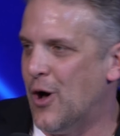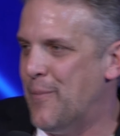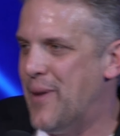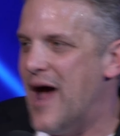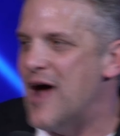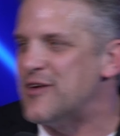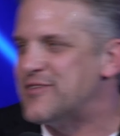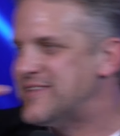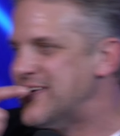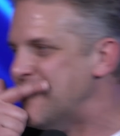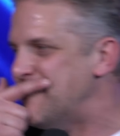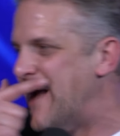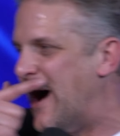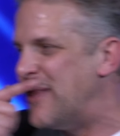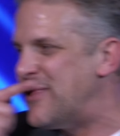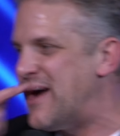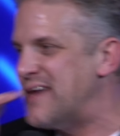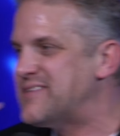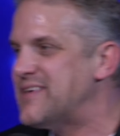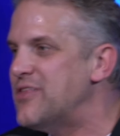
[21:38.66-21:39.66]
I told Pastor
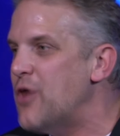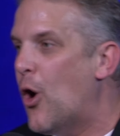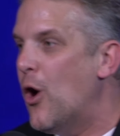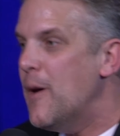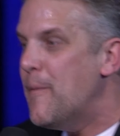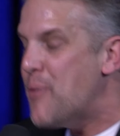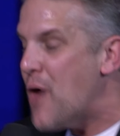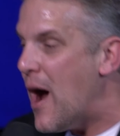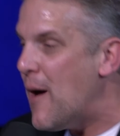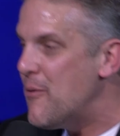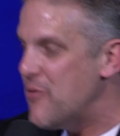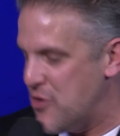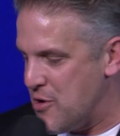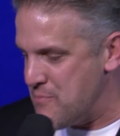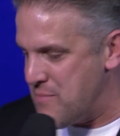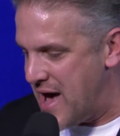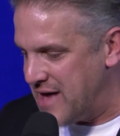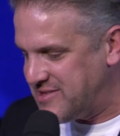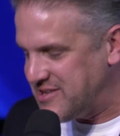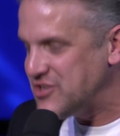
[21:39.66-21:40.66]
Steve down there, I said, the only
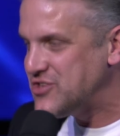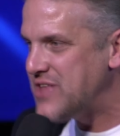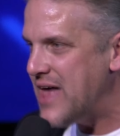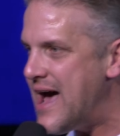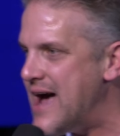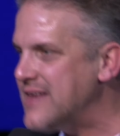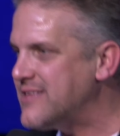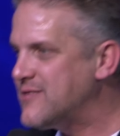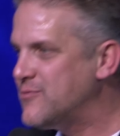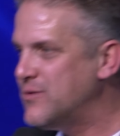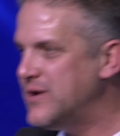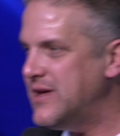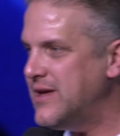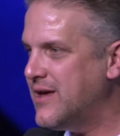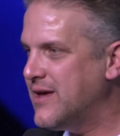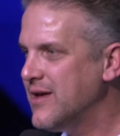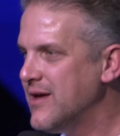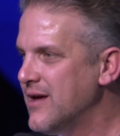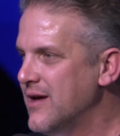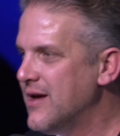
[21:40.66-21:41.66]
problem with your message last
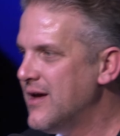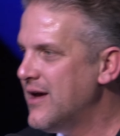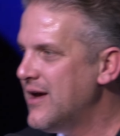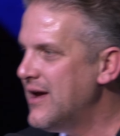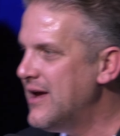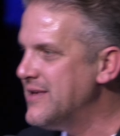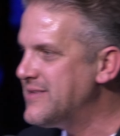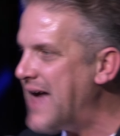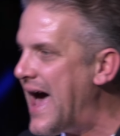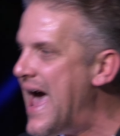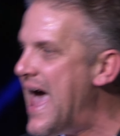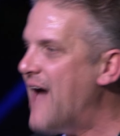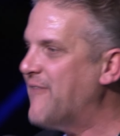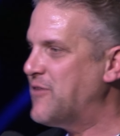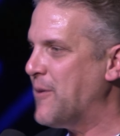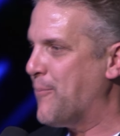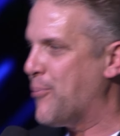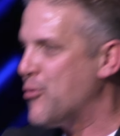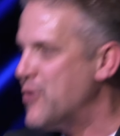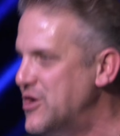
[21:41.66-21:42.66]
week is
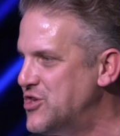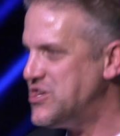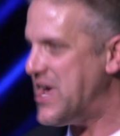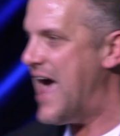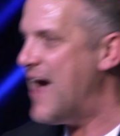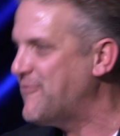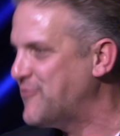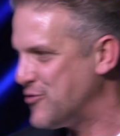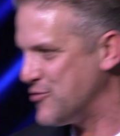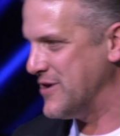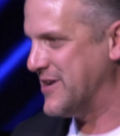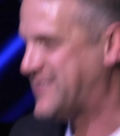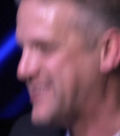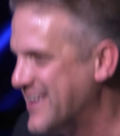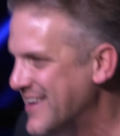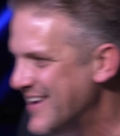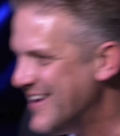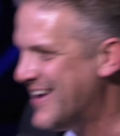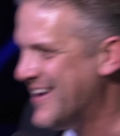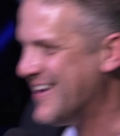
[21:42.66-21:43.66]
I have to preach
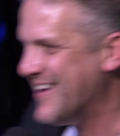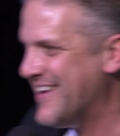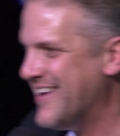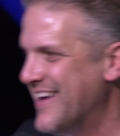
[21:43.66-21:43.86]
after it.